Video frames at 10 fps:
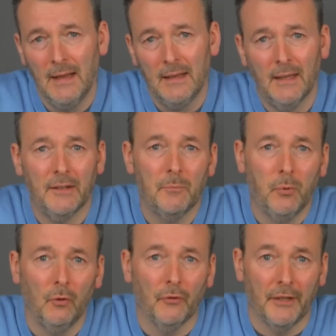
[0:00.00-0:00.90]
Now the
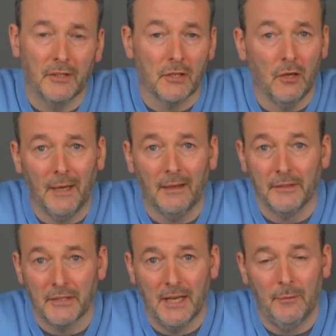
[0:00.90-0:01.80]
important thing to know about
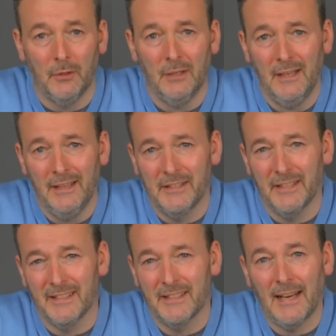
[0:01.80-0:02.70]
this camera is
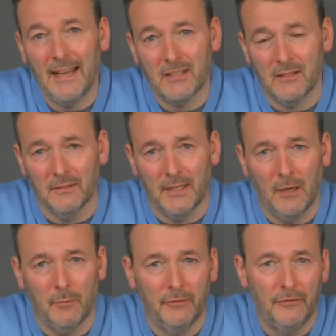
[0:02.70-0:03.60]
it is an excellent
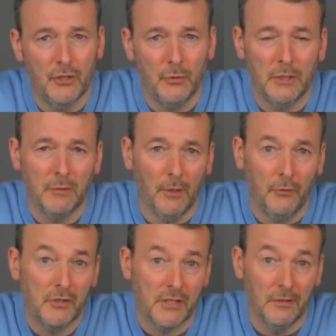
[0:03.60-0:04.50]
camera for shooting
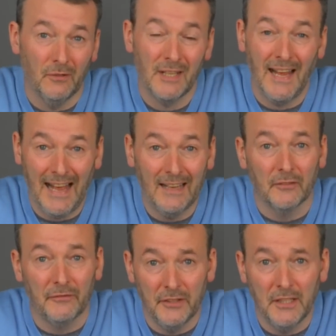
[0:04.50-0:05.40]
both stills
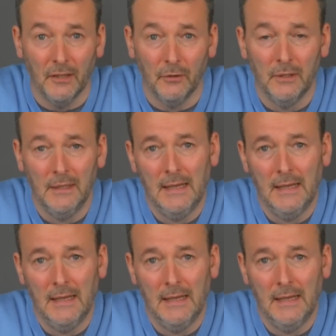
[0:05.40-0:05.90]
and video.